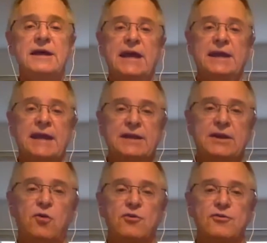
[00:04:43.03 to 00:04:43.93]
and
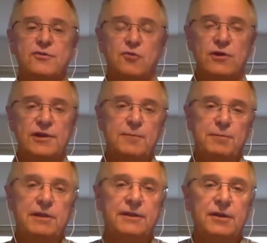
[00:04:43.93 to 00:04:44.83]
in order to really
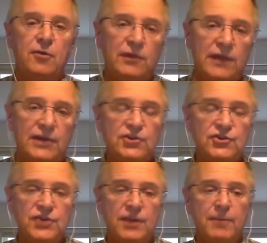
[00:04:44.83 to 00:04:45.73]
build a
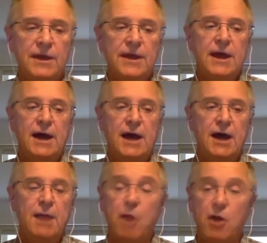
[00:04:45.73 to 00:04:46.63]
relationship,
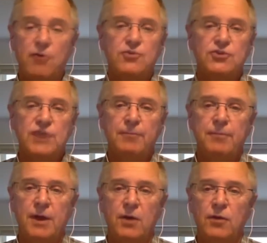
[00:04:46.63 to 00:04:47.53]
uh, a partnership
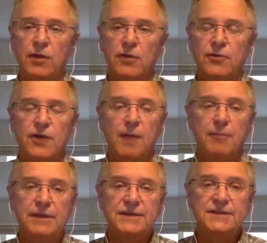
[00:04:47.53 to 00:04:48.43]
uh, with other
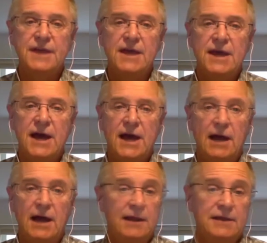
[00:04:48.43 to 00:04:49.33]
companies, uh,
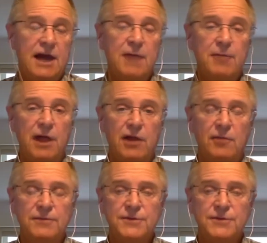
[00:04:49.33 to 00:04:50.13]
I like to eyeball them.